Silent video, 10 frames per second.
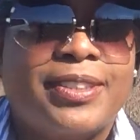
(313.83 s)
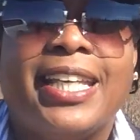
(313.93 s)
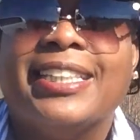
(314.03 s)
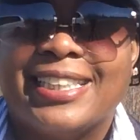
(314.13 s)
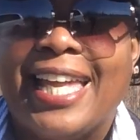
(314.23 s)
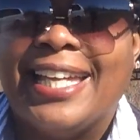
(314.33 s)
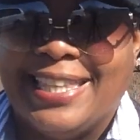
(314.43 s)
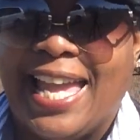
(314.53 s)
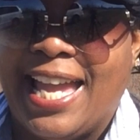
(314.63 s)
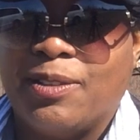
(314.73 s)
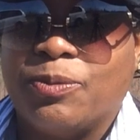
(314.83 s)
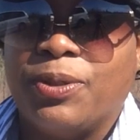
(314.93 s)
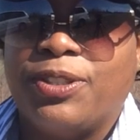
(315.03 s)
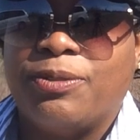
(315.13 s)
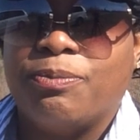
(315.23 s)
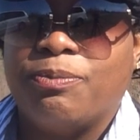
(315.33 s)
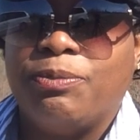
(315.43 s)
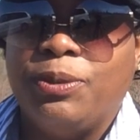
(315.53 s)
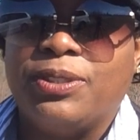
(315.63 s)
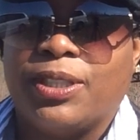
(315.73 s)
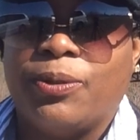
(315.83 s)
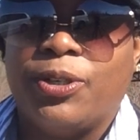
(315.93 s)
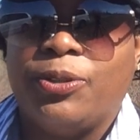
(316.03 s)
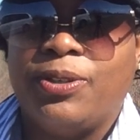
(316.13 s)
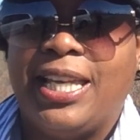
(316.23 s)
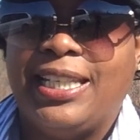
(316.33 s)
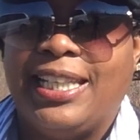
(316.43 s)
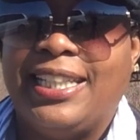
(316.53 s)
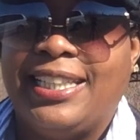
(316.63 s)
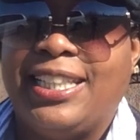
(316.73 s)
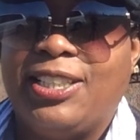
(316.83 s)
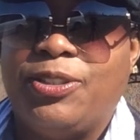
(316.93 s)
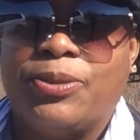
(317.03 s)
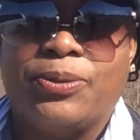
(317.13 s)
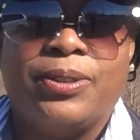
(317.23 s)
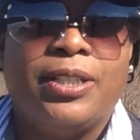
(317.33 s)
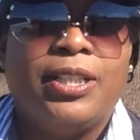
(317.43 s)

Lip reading: is like that with music or creating anything new.